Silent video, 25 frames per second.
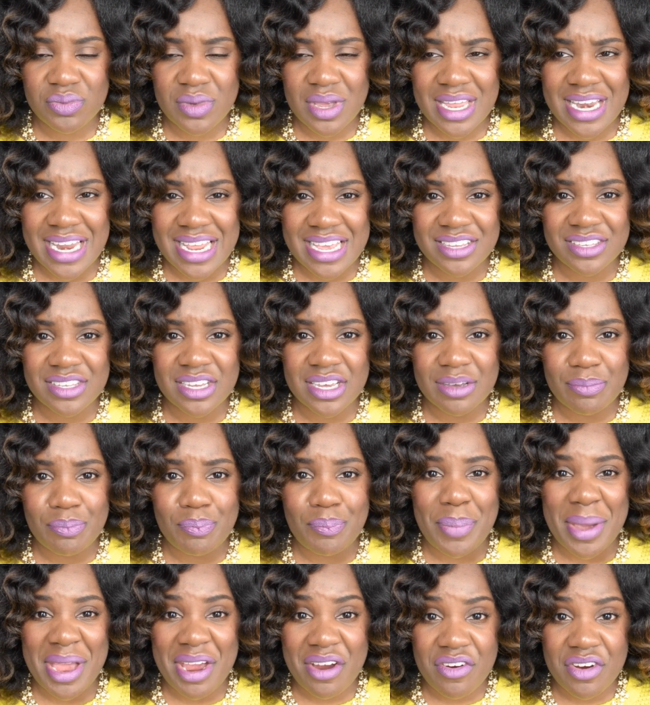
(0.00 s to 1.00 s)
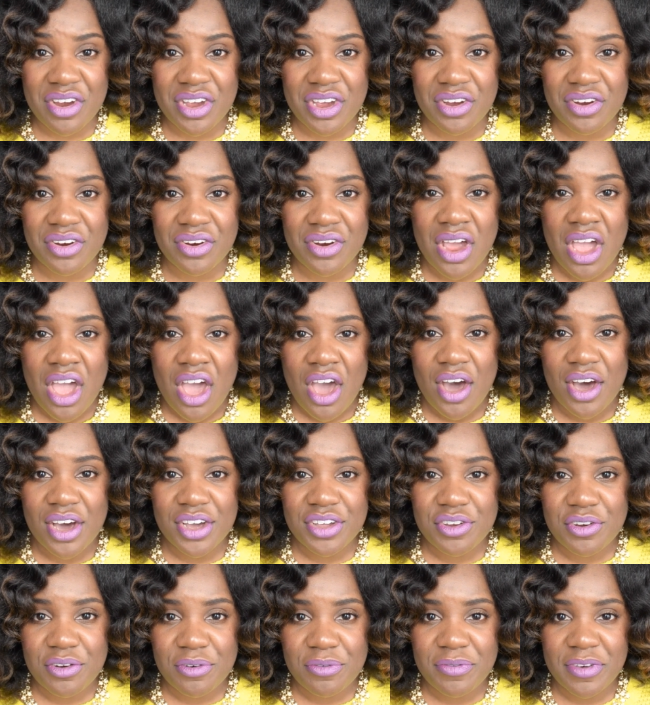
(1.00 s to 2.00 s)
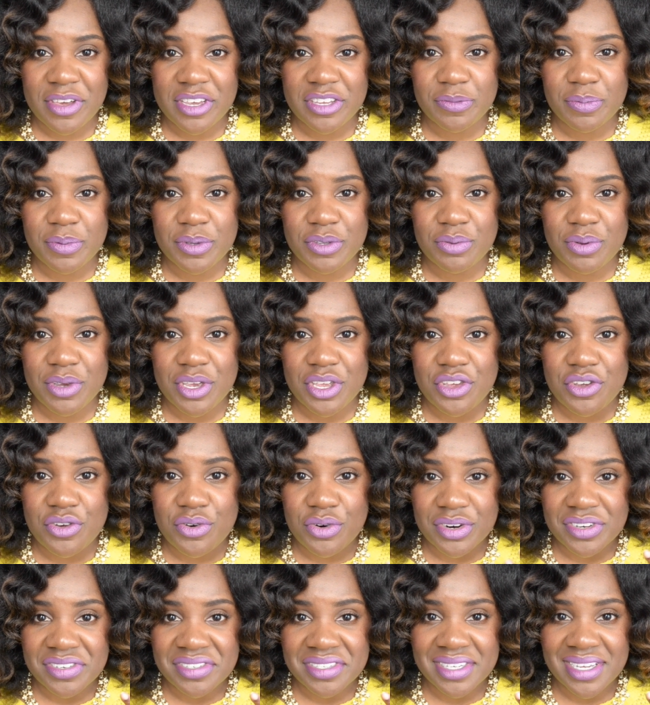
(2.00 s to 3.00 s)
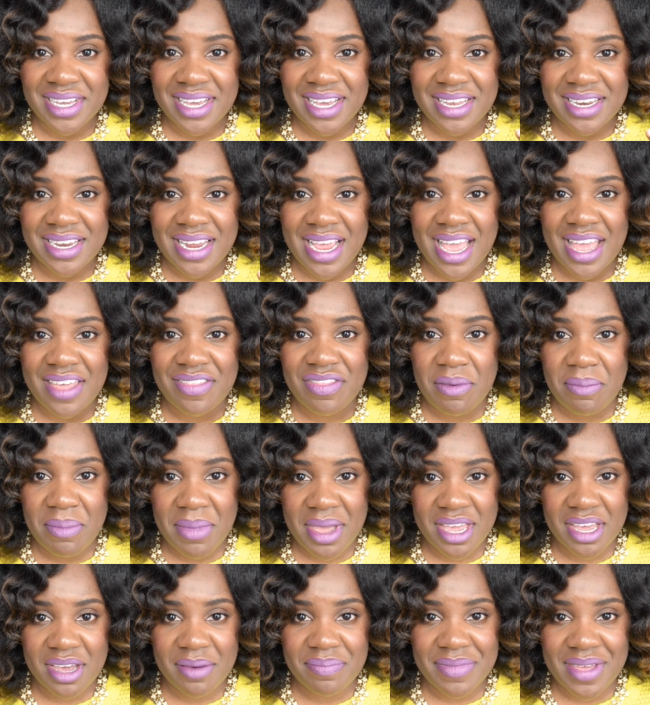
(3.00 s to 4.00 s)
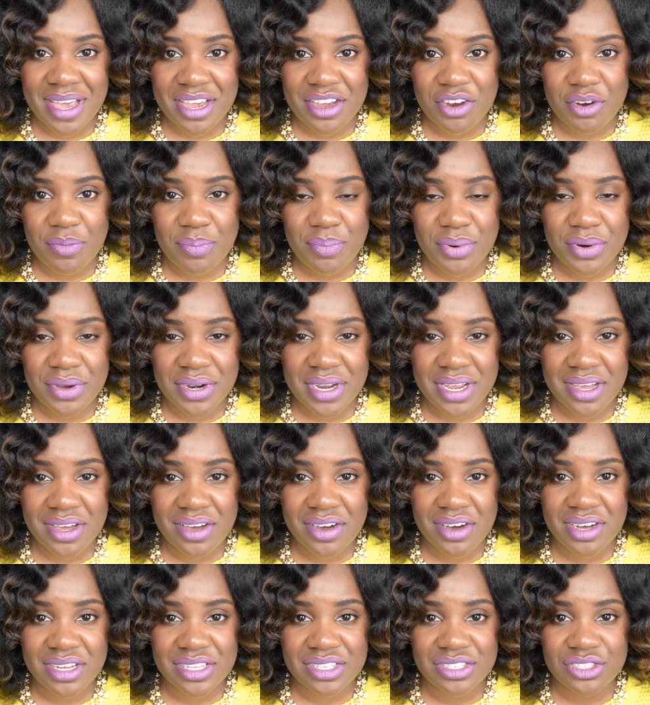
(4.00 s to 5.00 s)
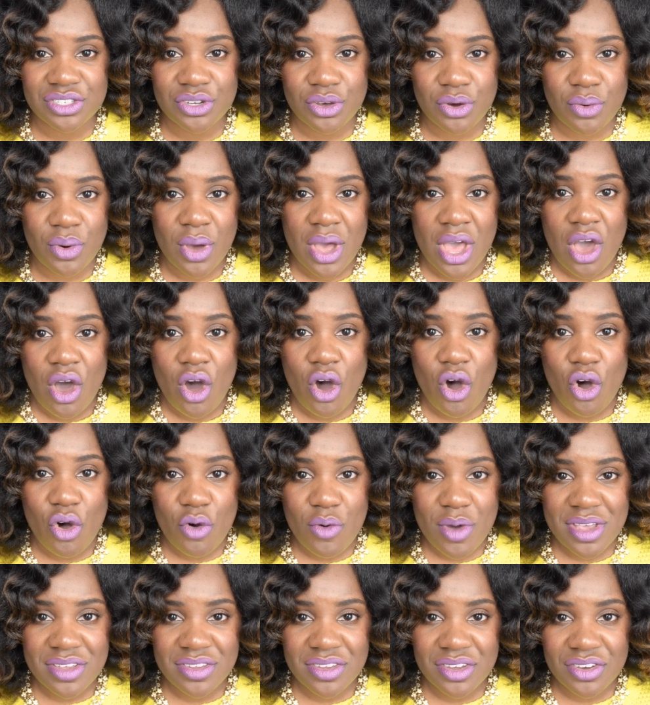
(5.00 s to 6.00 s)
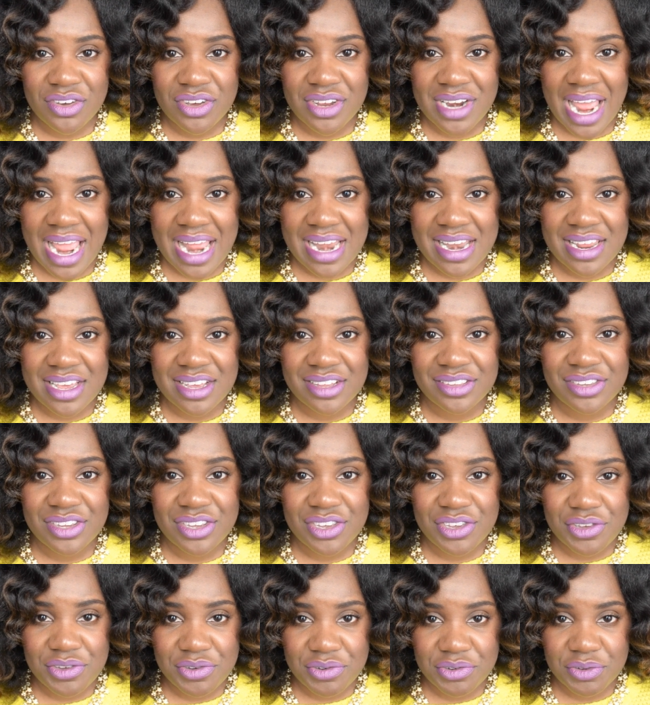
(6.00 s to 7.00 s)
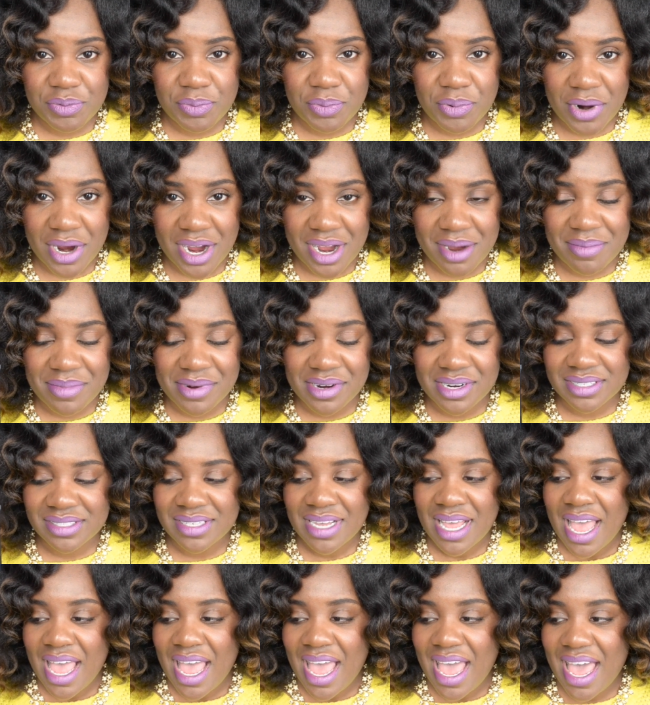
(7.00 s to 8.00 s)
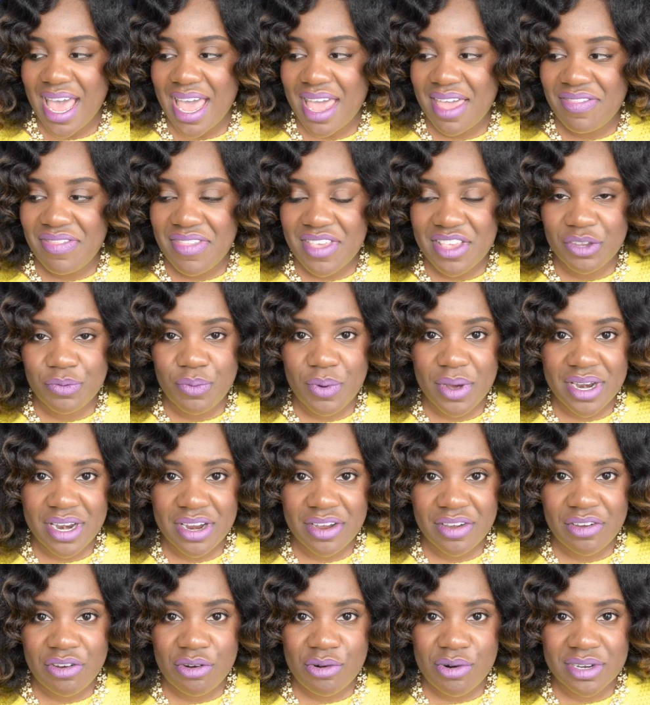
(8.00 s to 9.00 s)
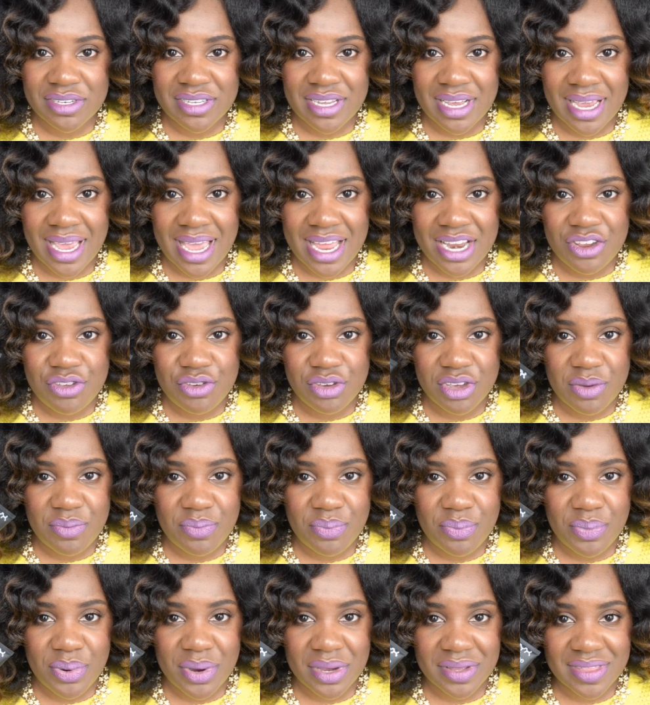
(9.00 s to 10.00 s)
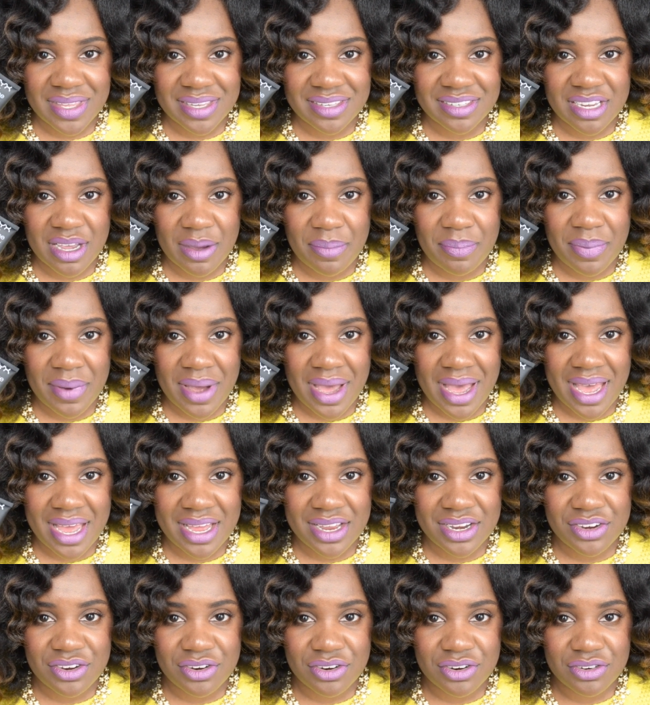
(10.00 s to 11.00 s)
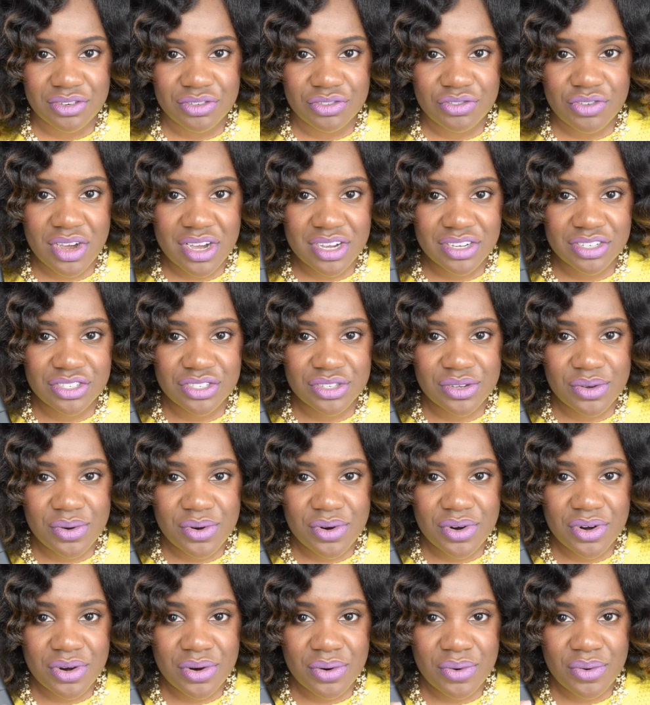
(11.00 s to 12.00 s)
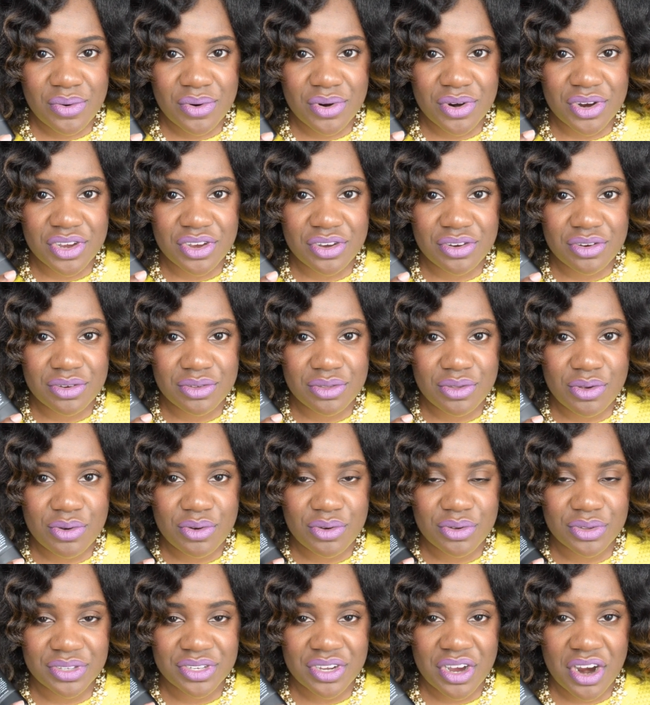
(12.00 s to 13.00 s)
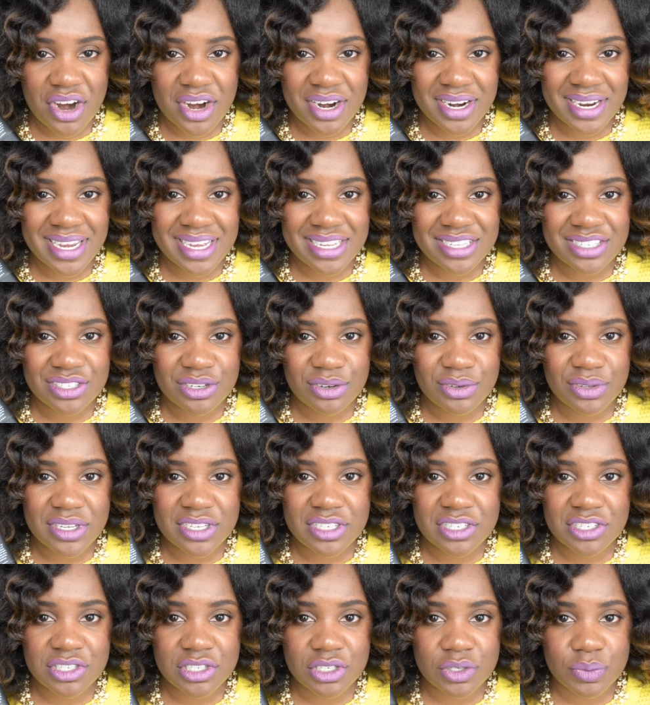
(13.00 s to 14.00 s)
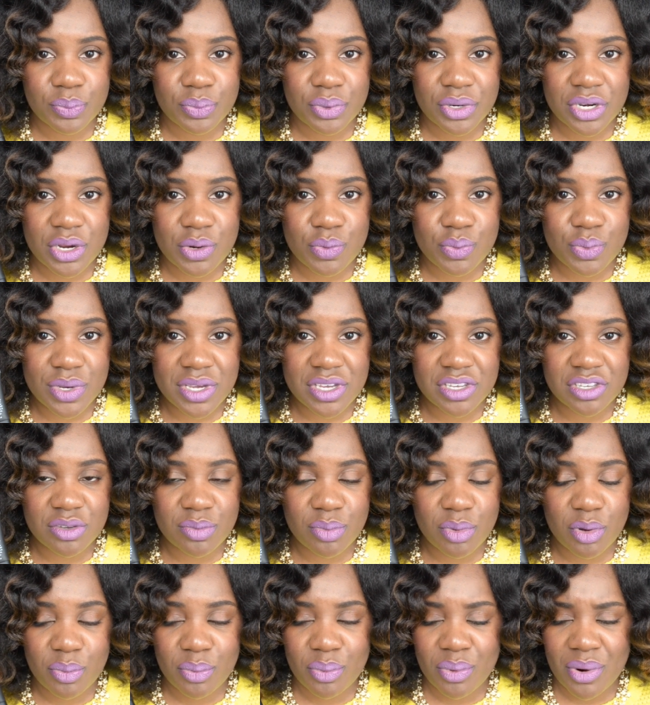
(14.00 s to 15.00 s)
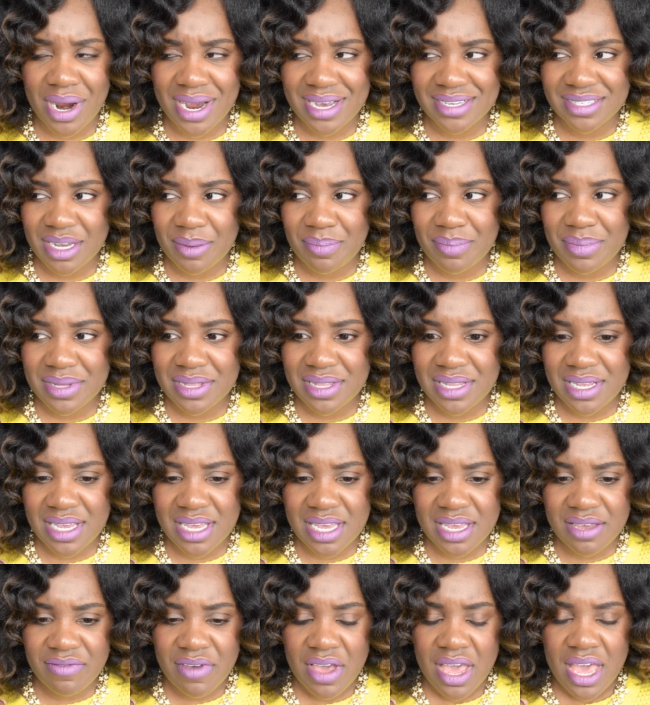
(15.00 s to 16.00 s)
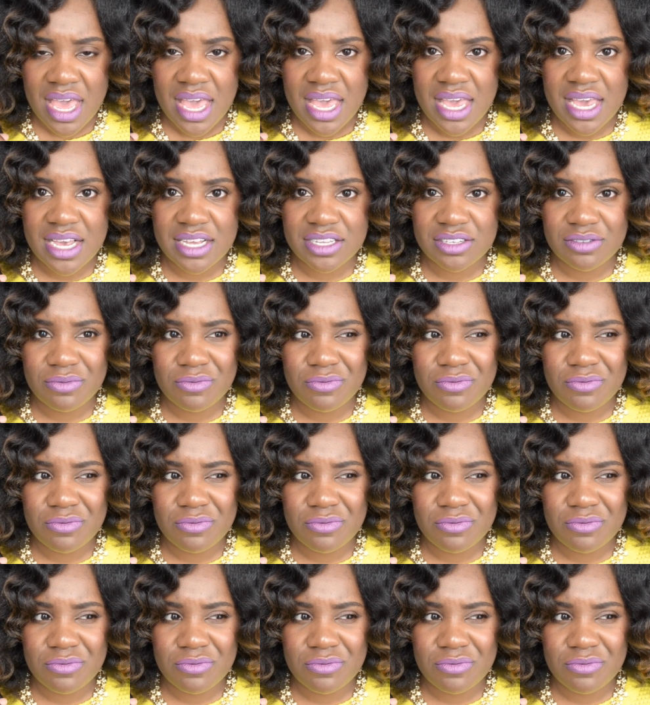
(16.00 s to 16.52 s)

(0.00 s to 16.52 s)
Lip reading: it is a barrier on your face between your skin and the makeup that you're putting on. So always a good idea to use primers. And this one, of course, again, you can pick this up at your drugstore or your local Target. So this is a pretty reasonable price. I believe it's